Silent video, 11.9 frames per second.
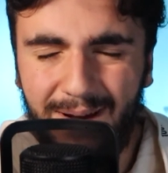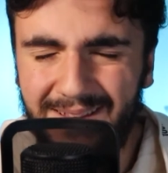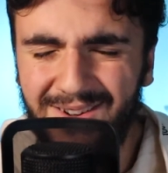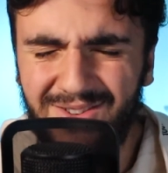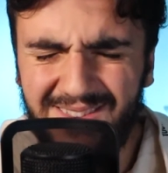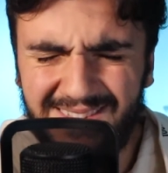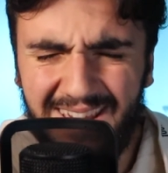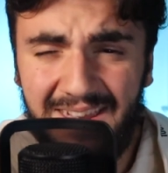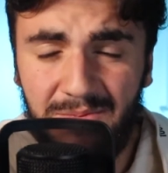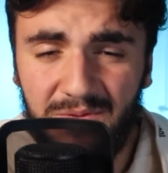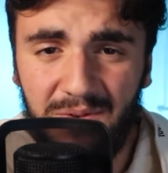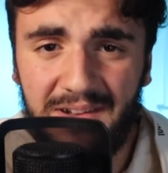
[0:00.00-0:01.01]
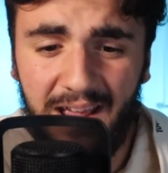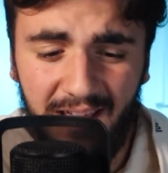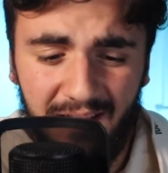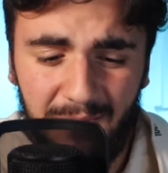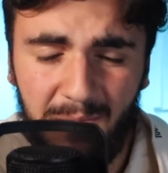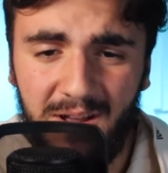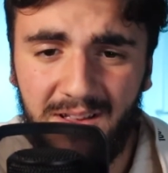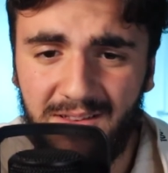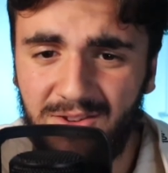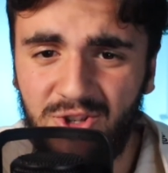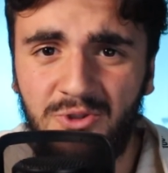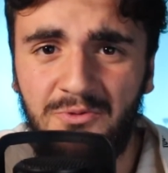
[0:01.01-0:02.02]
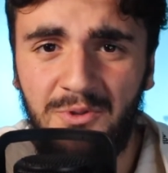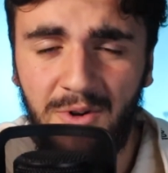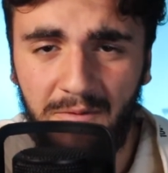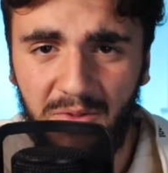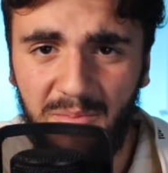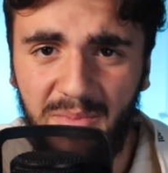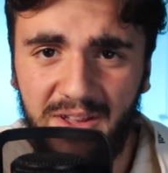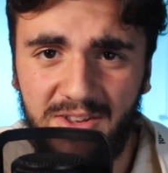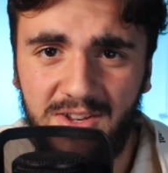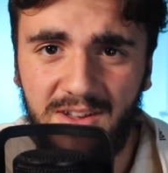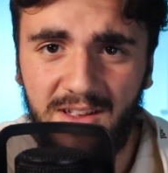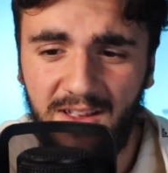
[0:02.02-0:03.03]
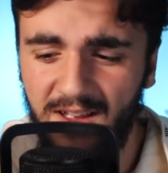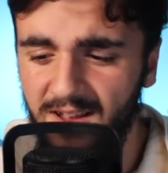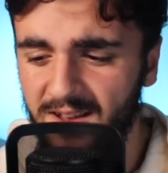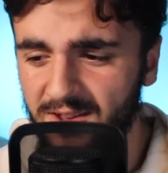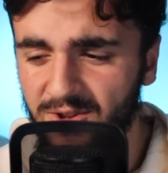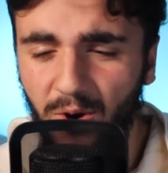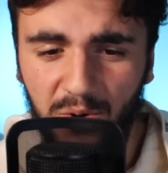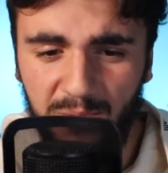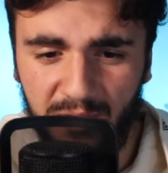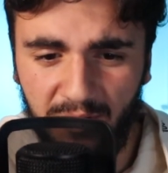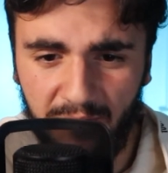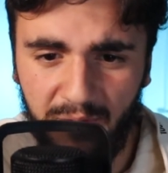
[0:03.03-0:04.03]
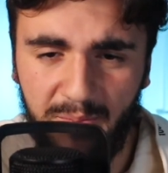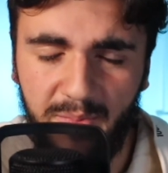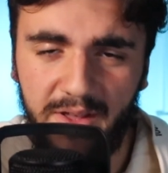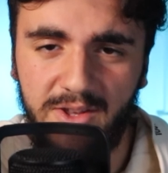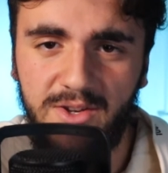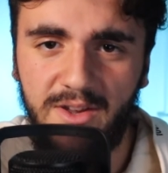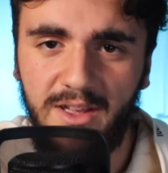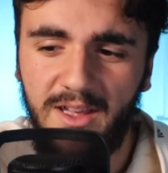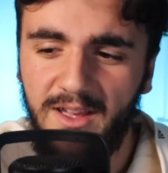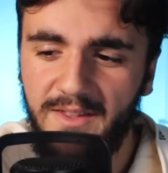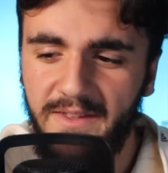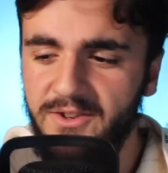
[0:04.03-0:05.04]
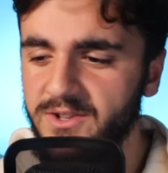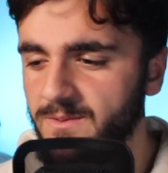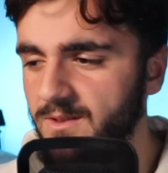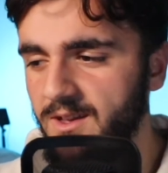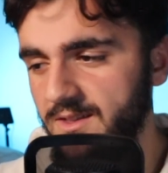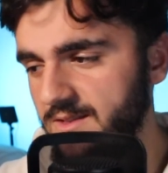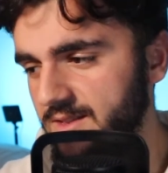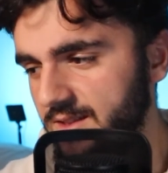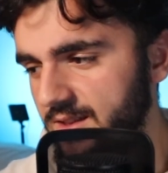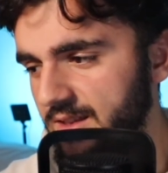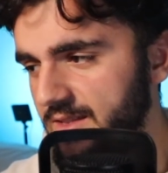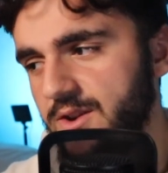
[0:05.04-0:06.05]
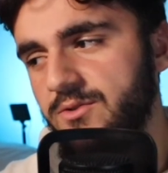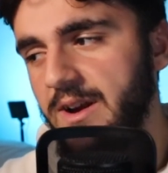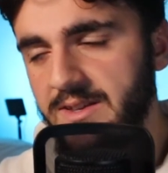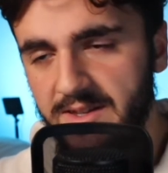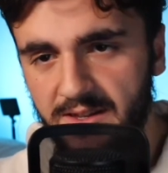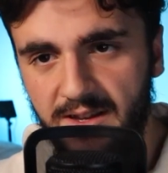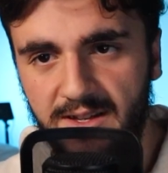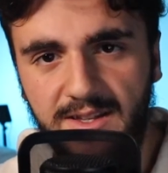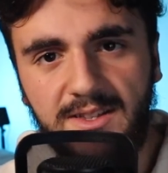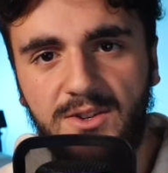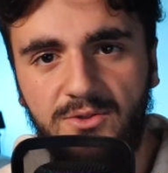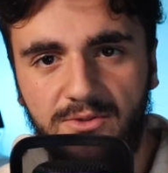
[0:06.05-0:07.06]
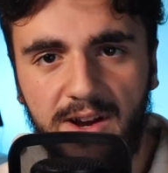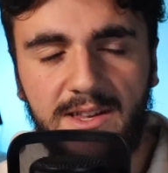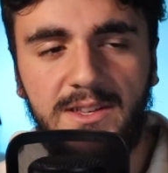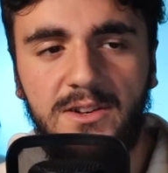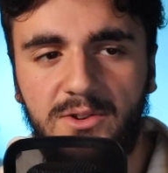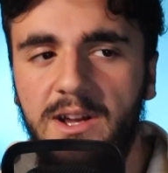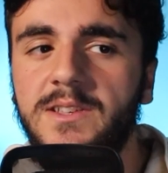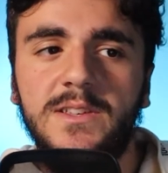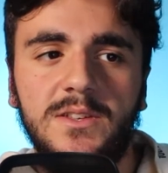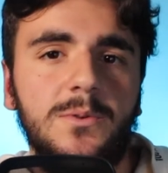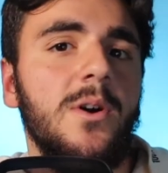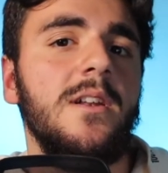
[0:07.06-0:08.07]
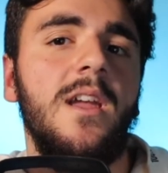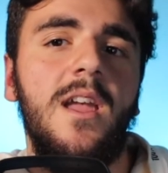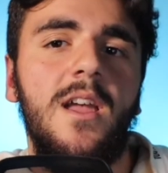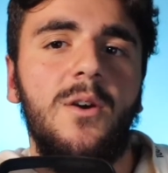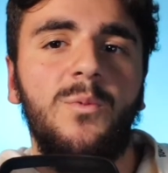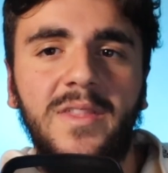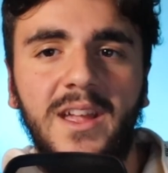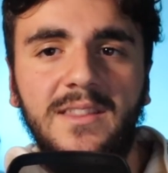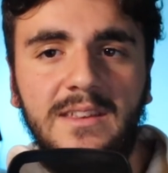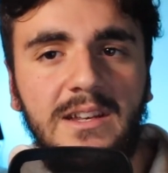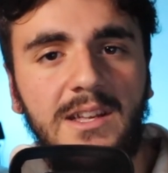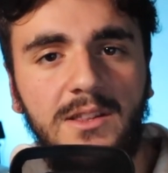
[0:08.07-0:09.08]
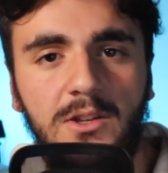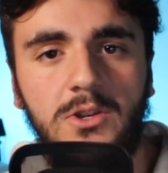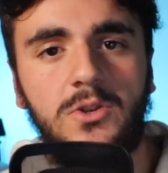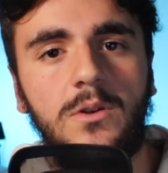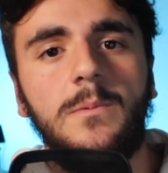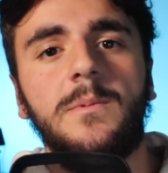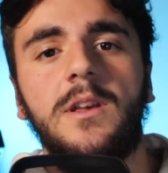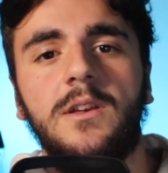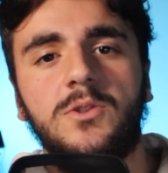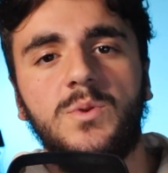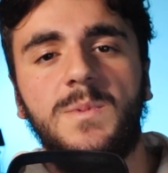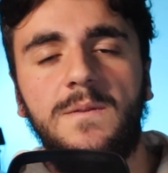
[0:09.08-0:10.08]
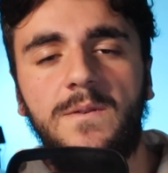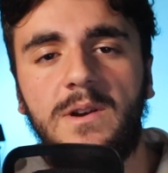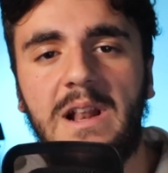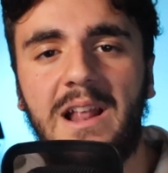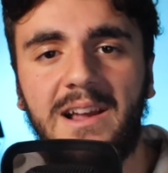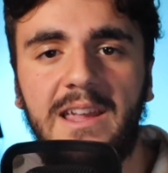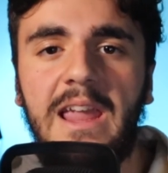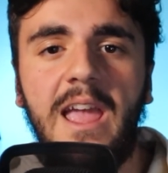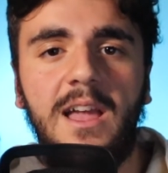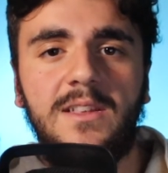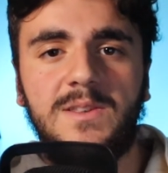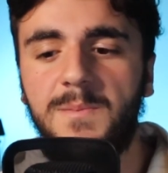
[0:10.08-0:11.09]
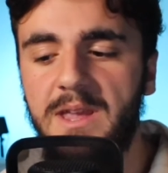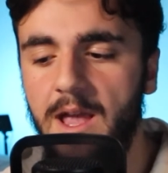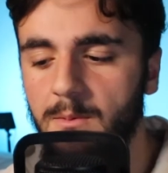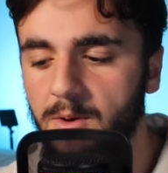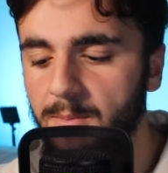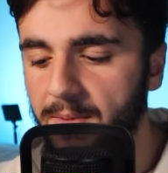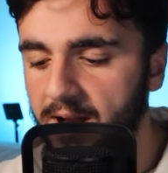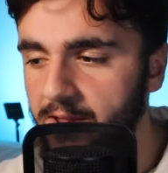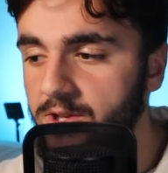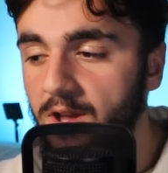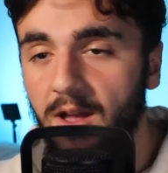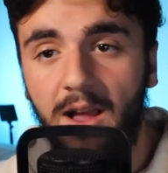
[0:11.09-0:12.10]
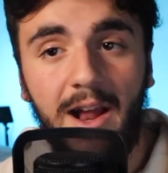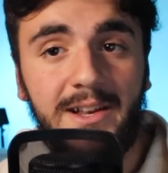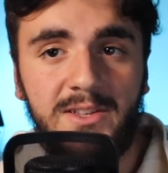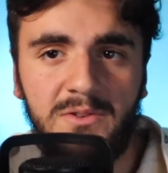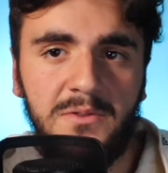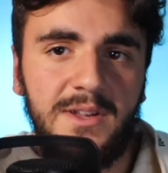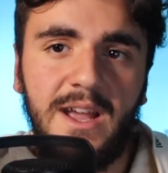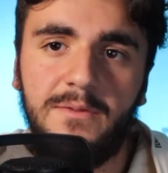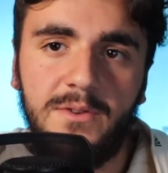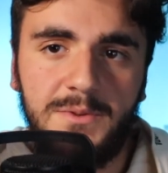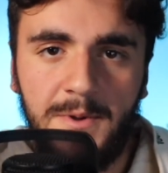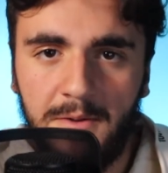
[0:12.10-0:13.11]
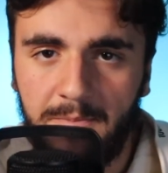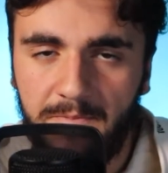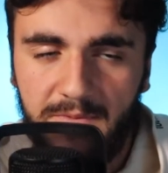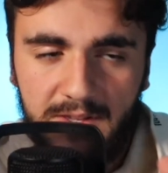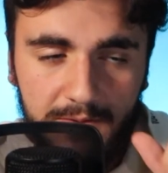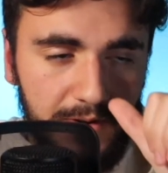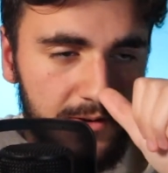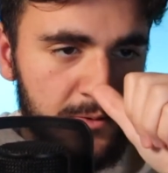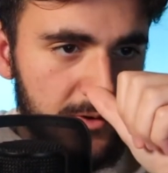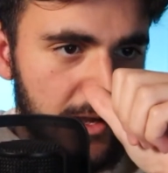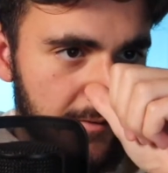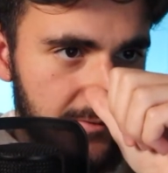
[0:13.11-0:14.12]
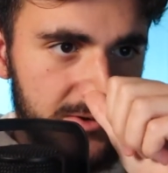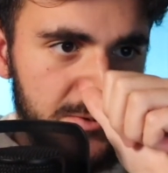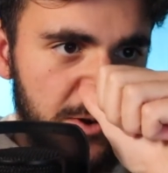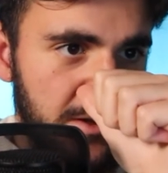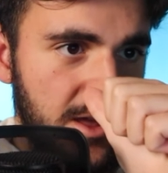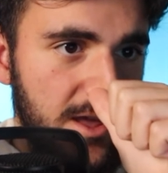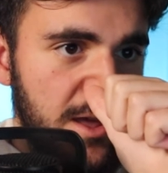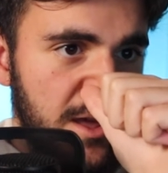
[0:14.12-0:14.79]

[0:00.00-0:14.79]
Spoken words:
Mate, they've got teams for Giroud off the bench, Koeman off the bench. They're crazy. It's a crazy squad. One that Didier Deschamps should be very lucky to be able to manage. And he's a good gaffer as well. He's a very good gaffer as well.